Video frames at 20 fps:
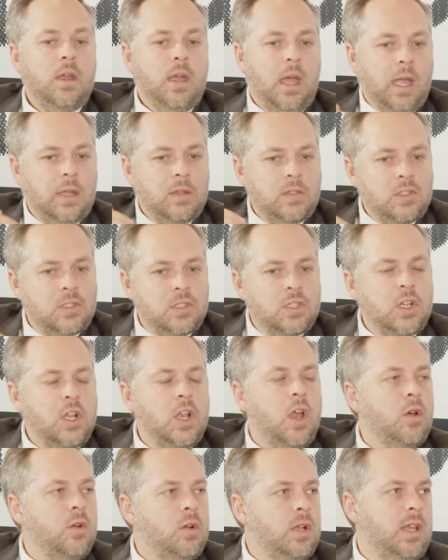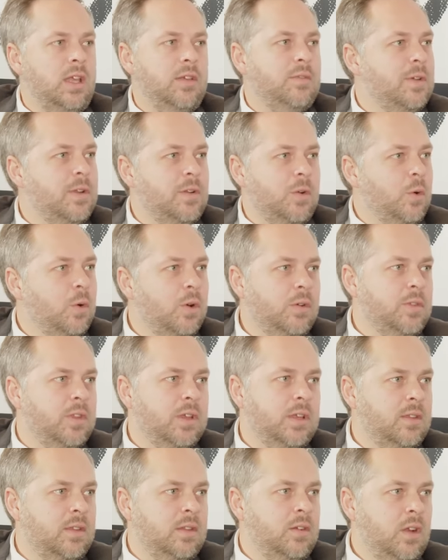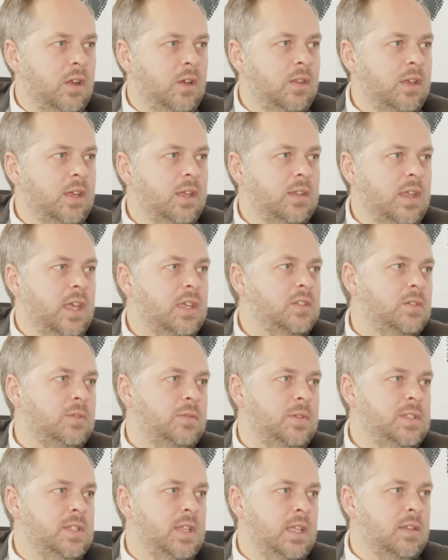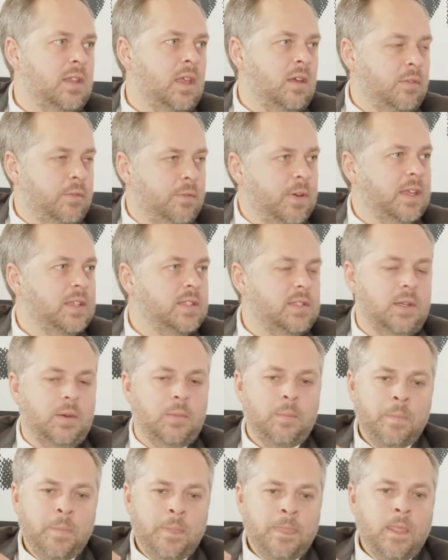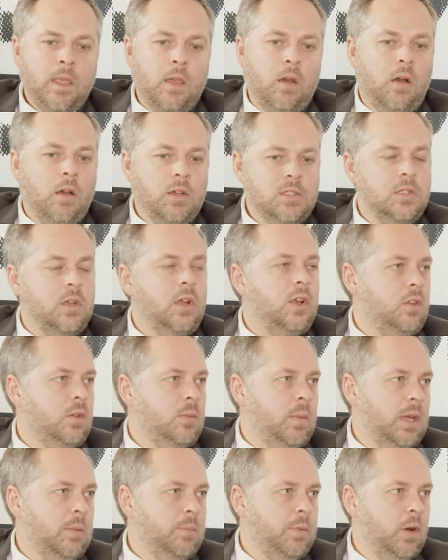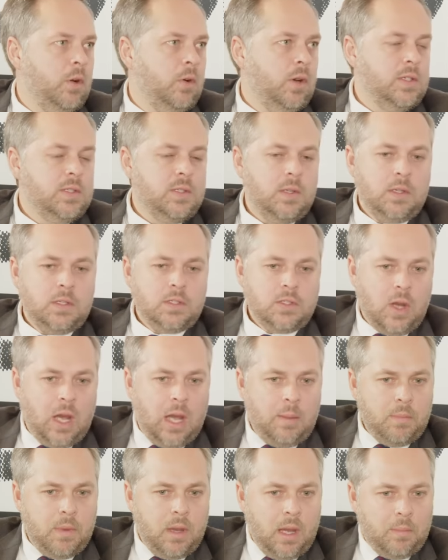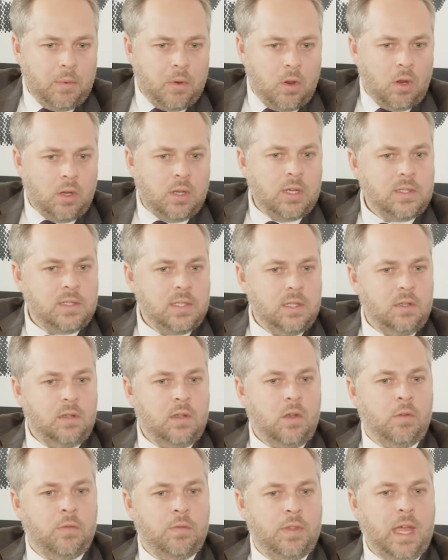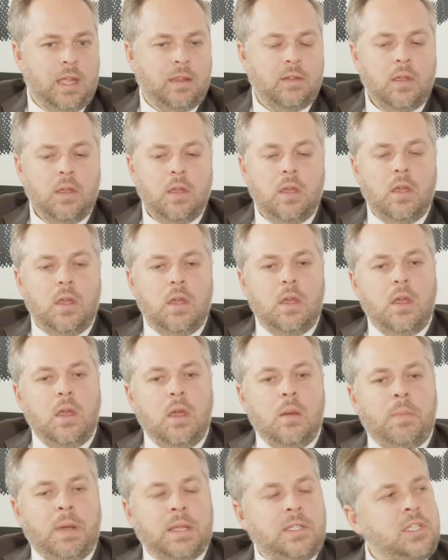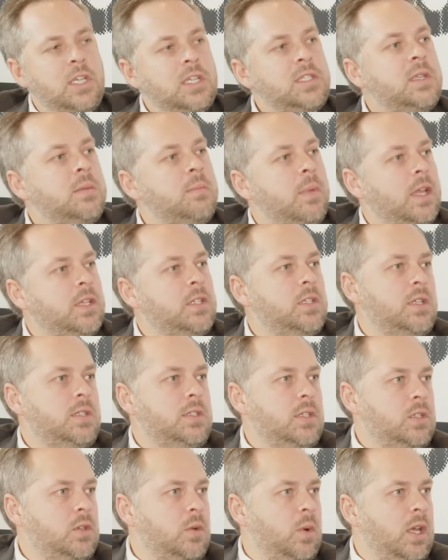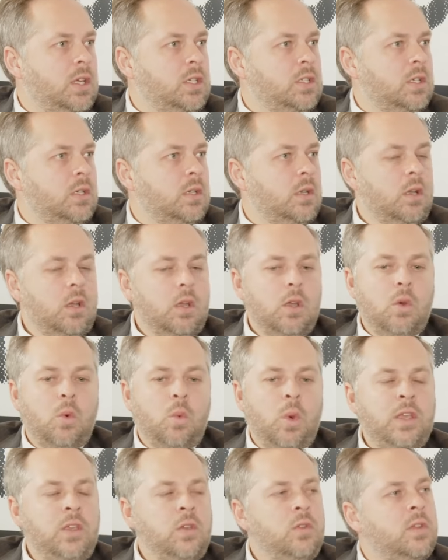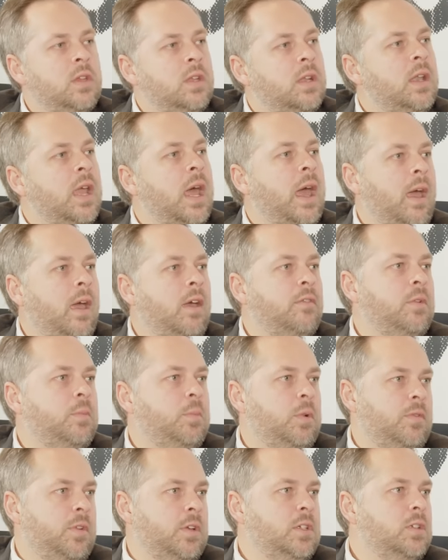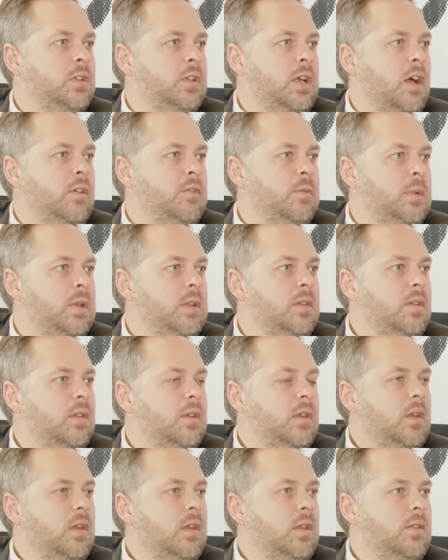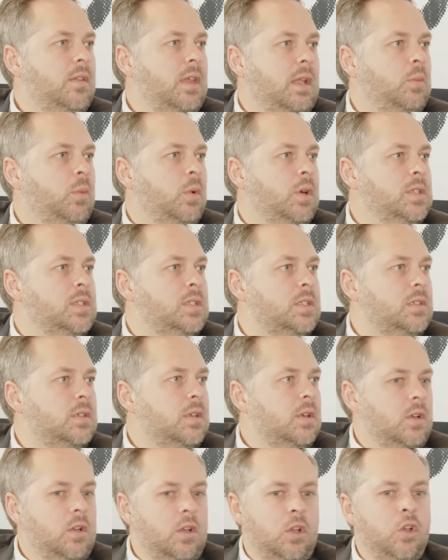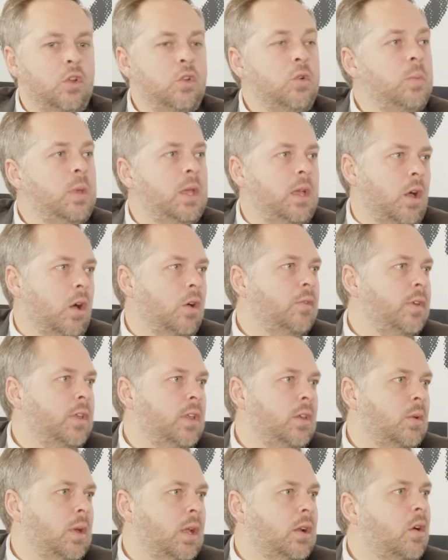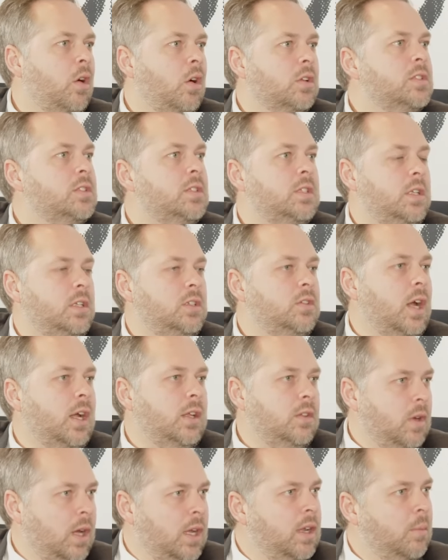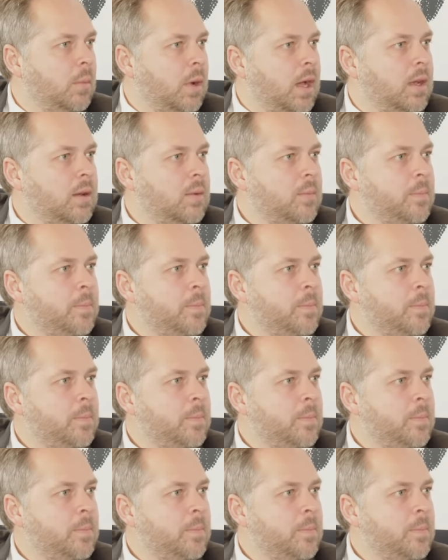And slowly, even all of the catastrophes that they are facing are starting to make progress. So I'm cognizant of that. But just imagine a situation where you didn't have a provincial government that was looming over you and constantly trying to undermine.